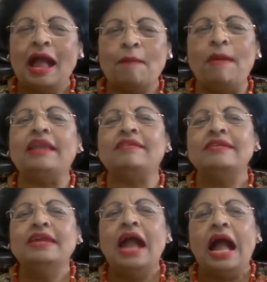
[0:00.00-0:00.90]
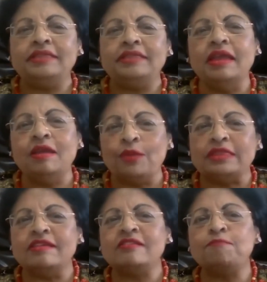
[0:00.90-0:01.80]
But I think
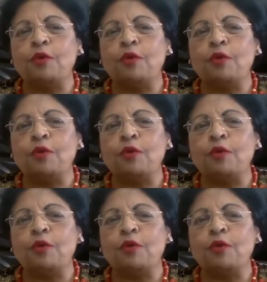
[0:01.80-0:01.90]
with this